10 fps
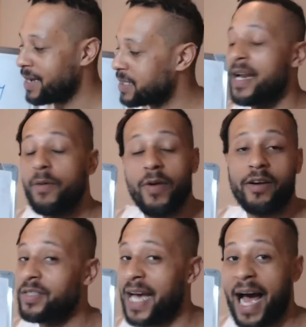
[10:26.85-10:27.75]
Certainly when it
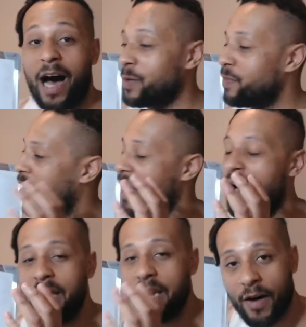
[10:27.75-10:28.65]
got to algebra, I
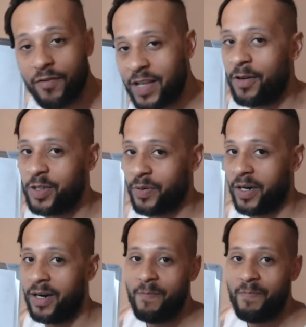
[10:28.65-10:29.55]
loved
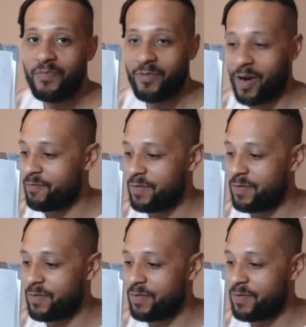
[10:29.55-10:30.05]
algebra, right?